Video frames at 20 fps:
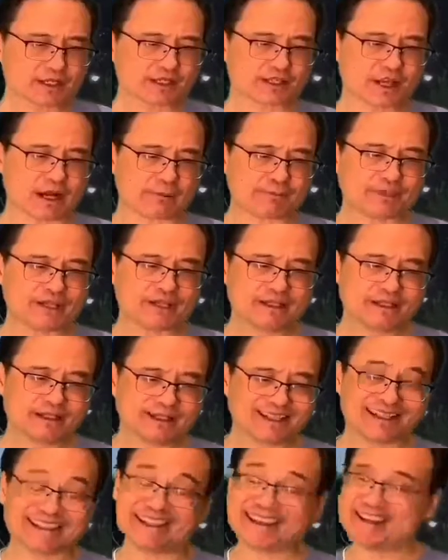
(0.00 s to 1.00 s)

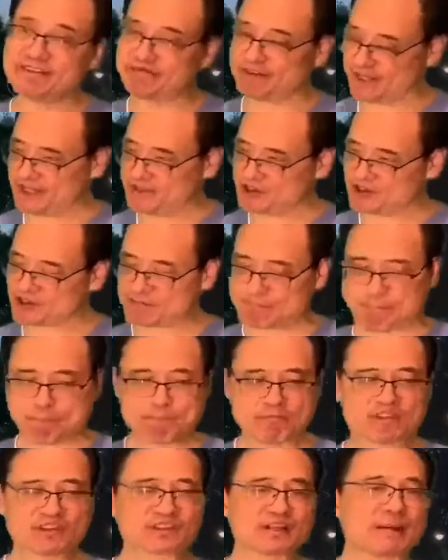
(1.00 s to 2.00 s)
subclavius,
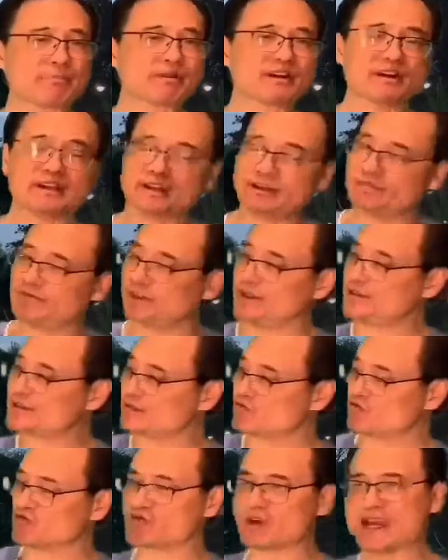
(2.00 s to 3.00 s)
subclavius,
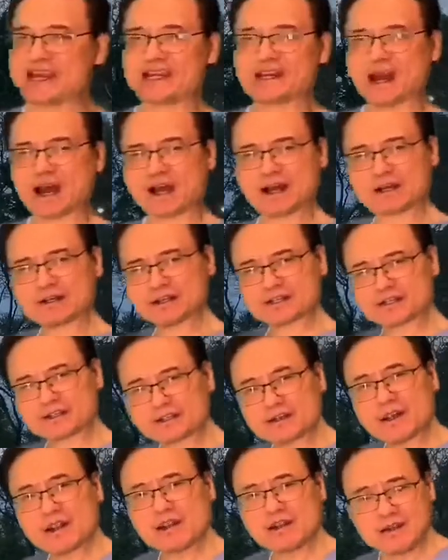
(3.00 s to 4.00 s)
right
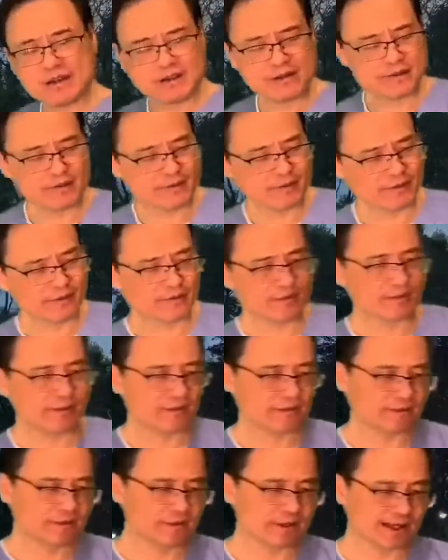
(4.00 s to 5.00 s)
under
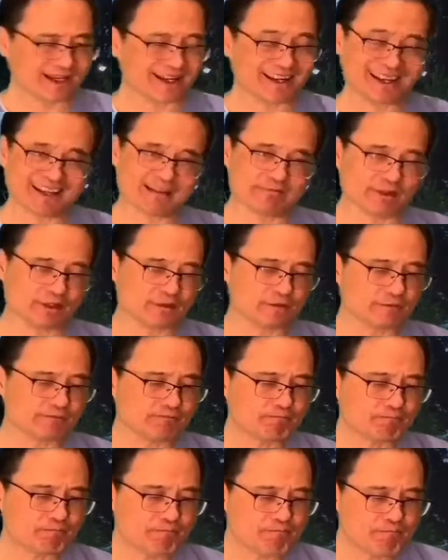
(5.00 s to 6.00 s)
the clavicle.
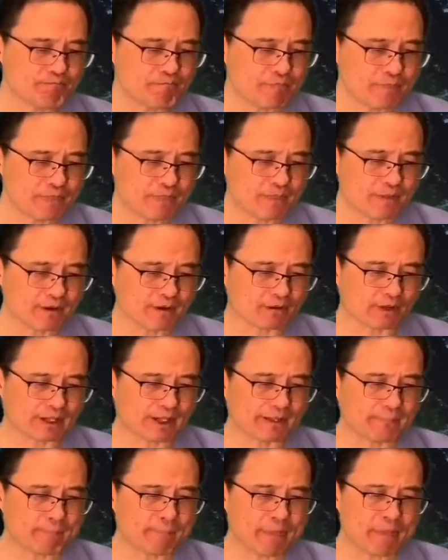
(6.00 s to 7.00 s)

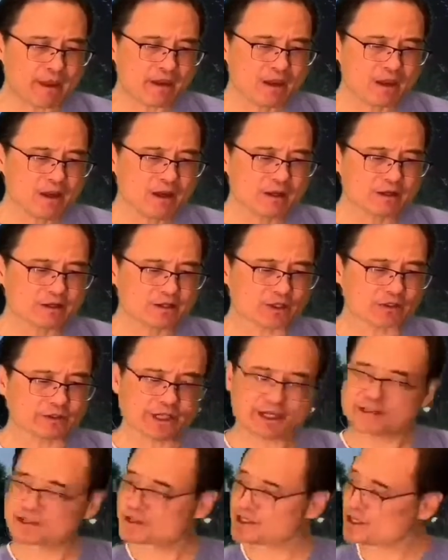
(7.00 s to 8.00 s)
Okay, so
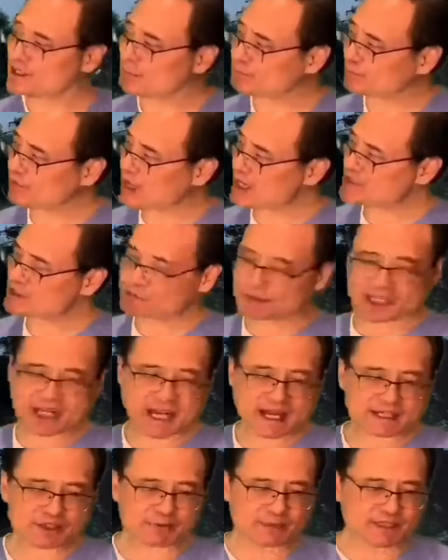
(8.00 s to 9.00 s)
you can see the proximal
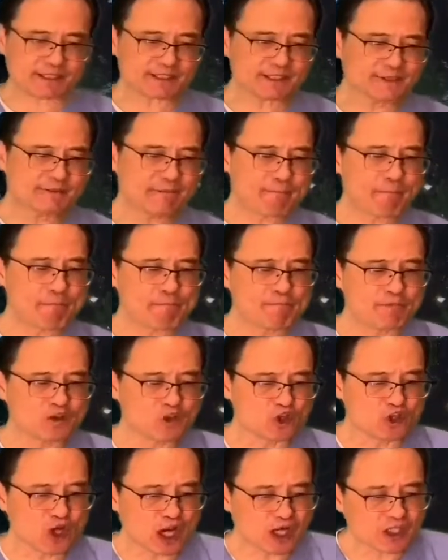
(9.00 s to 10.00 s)
attachment,
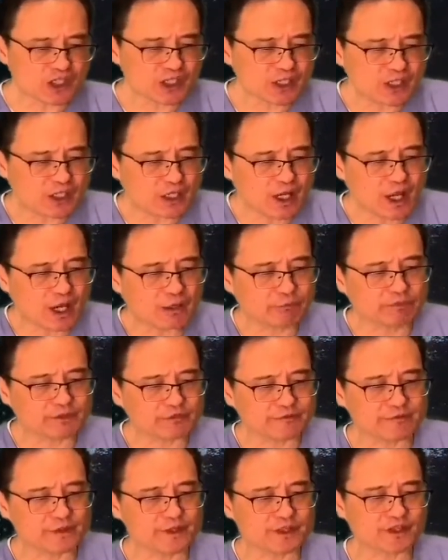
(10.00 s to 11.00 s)
junction of the
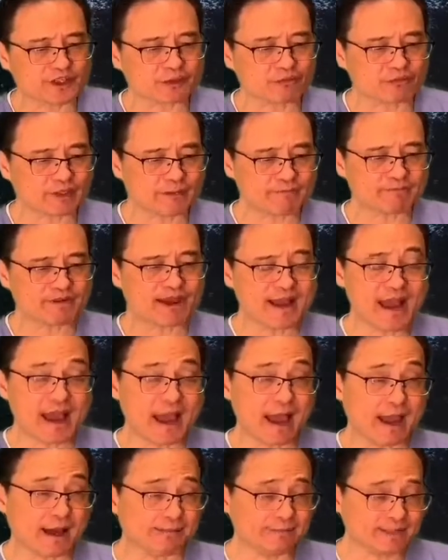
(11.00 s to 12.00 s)
first rib
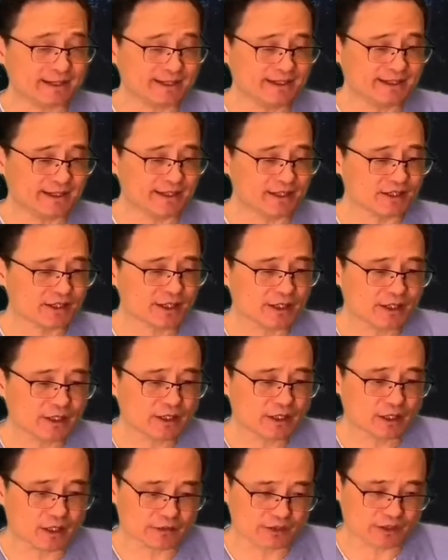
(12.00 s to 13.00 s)
and its
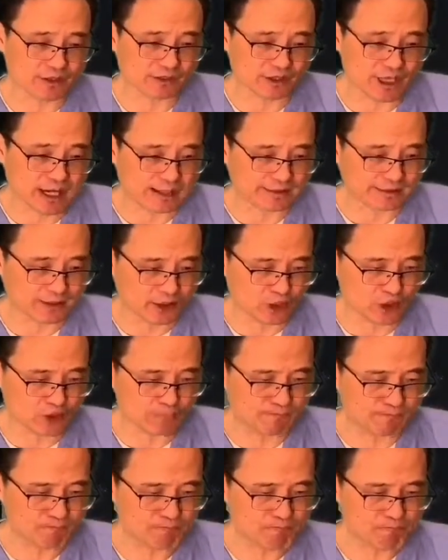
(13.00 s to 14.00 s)
costal cartilage.